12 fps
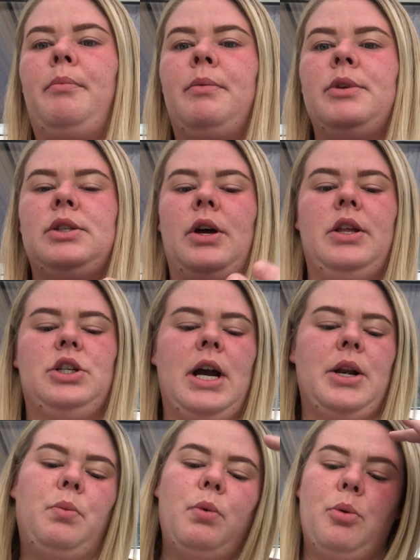So the
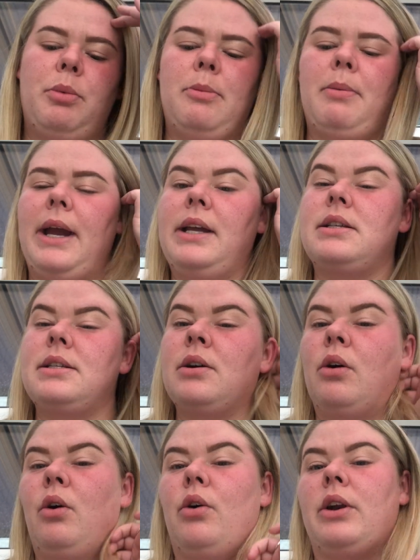channel will be based
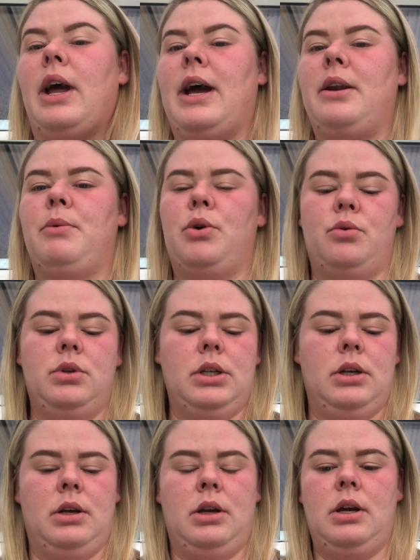on animals.
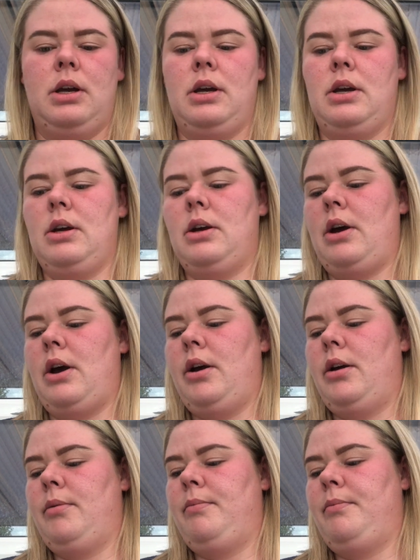
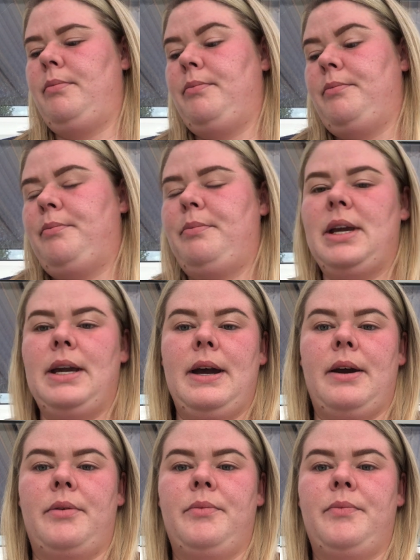But
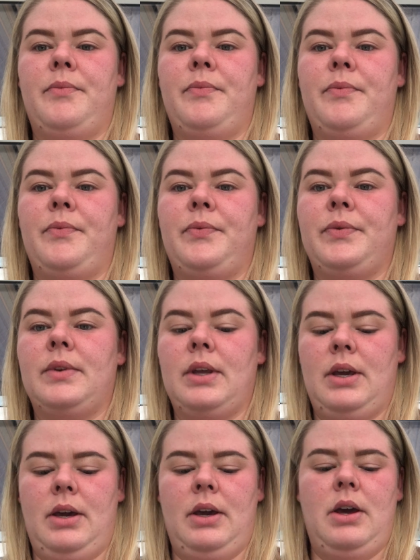yeah,
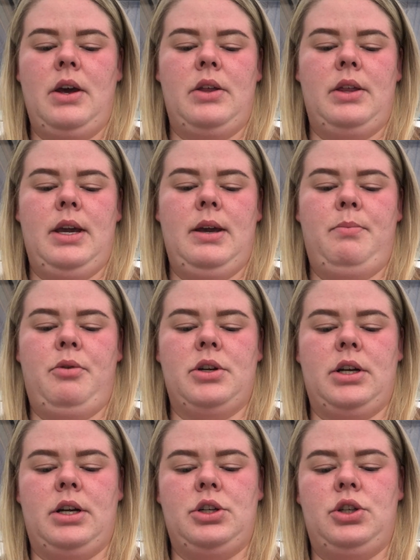the
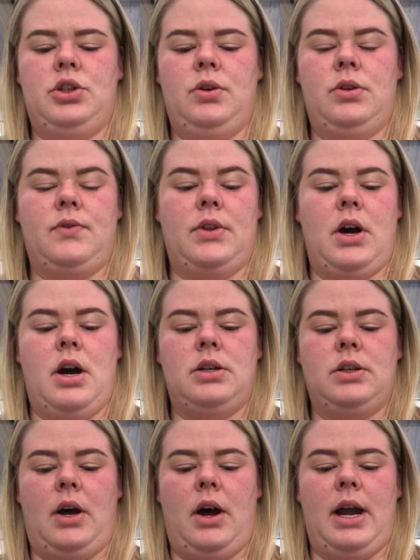product I just used for the
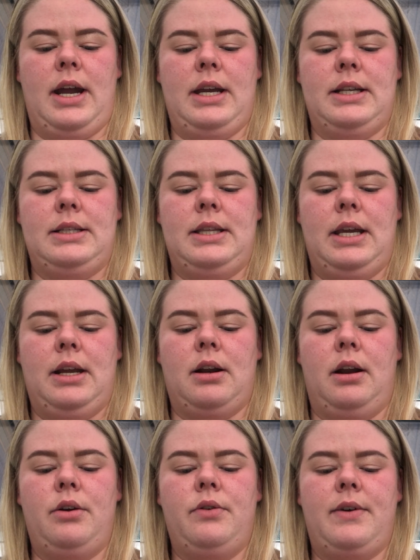under eye is the
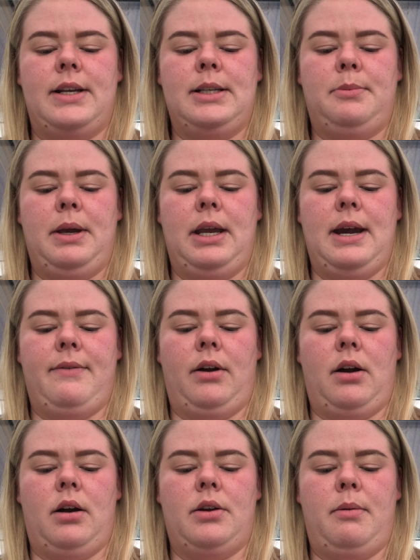Glow Recipe
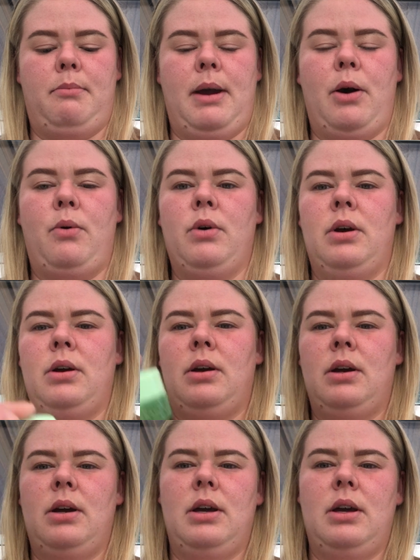Avocado Melt,
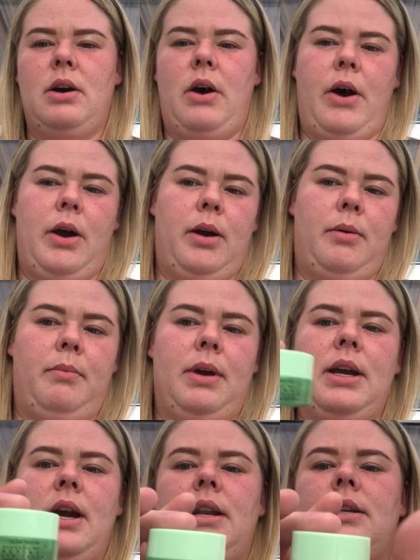and
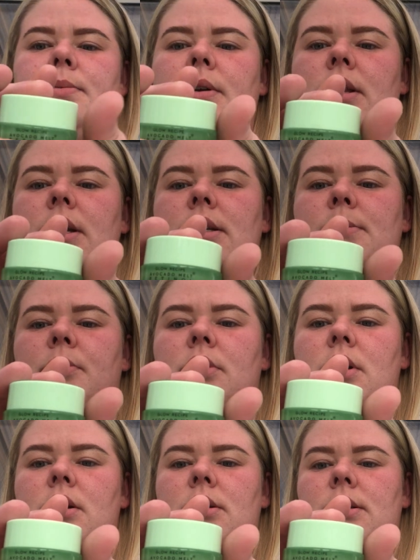it's one of these
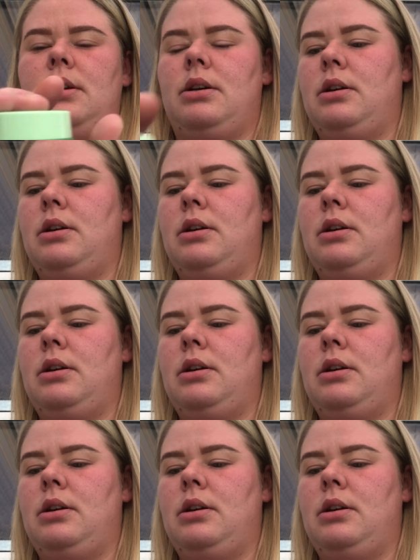products.